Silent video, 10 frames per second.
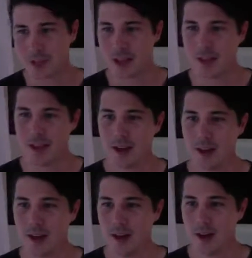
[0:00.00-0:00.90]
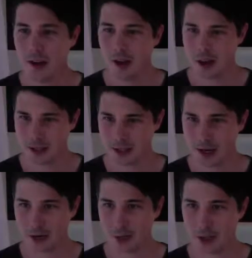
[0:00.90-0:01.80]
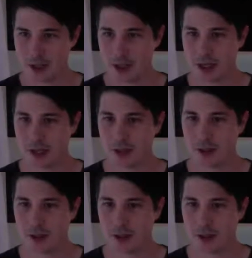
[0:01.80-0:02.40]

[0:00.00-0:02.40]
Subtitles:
And then I started watching,